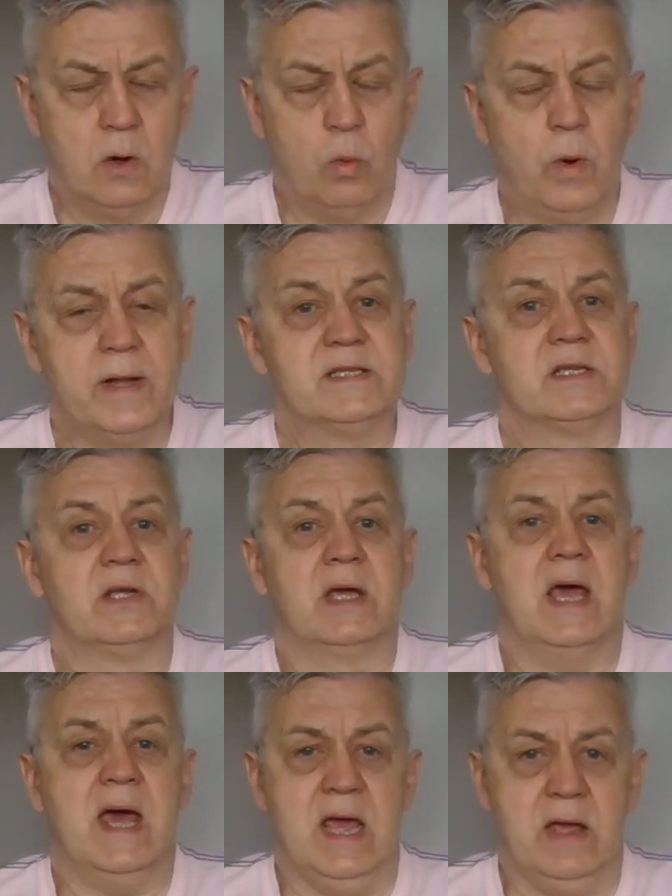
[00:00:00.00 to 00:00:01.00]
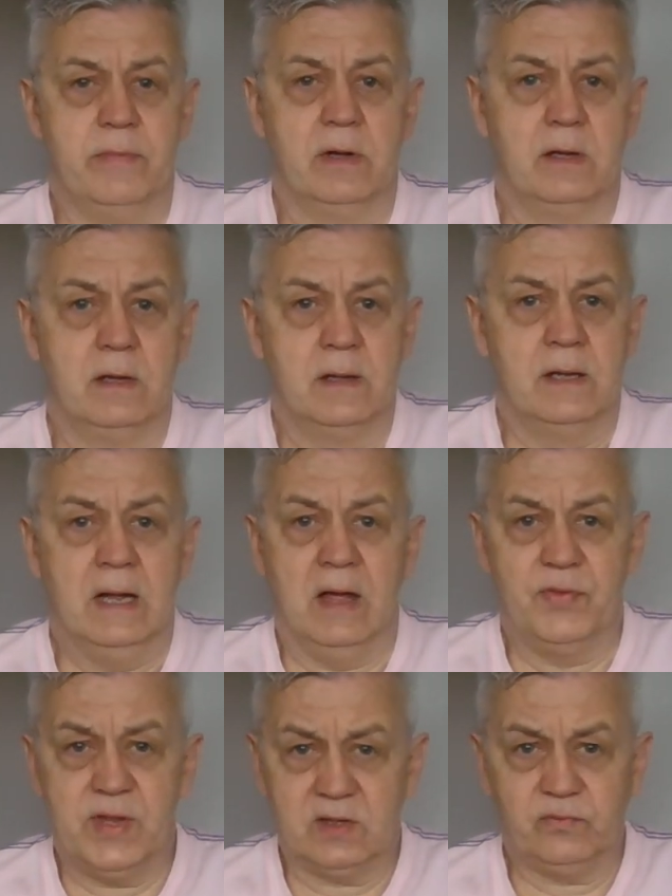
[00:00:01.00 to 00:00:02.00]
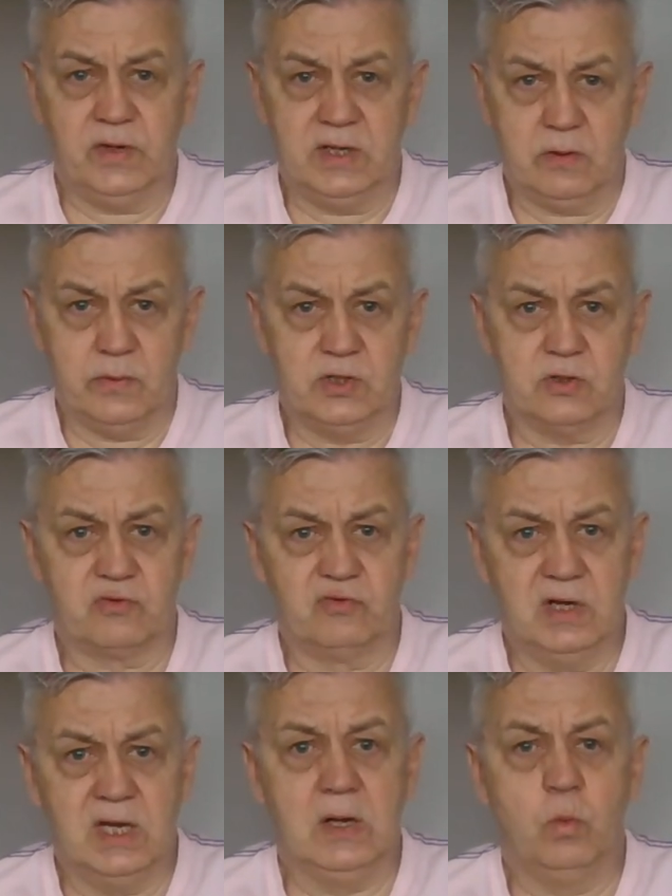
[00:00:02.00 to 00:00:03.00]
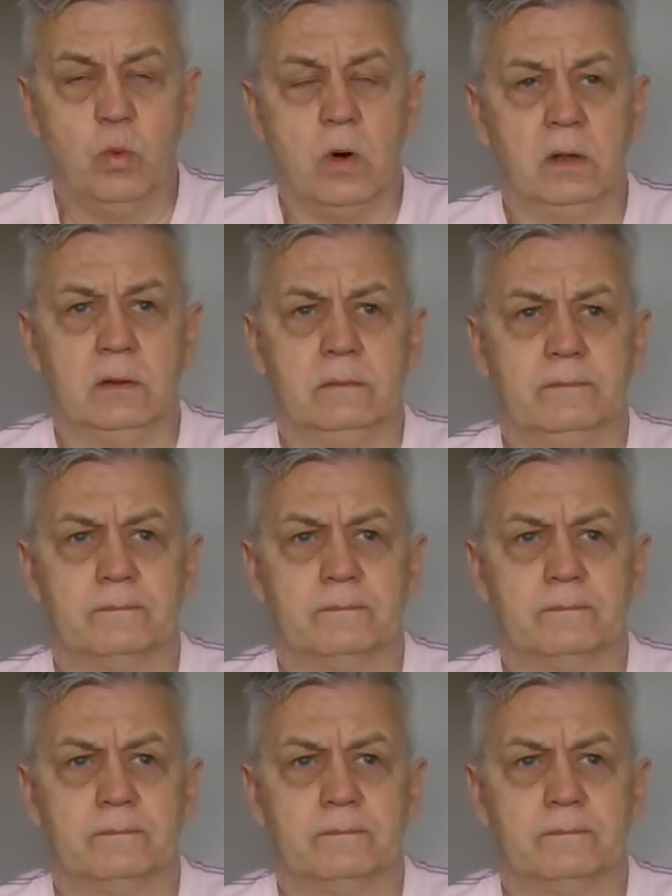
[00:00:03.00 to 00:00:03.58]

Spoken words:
Went to the game, and this video is just really one,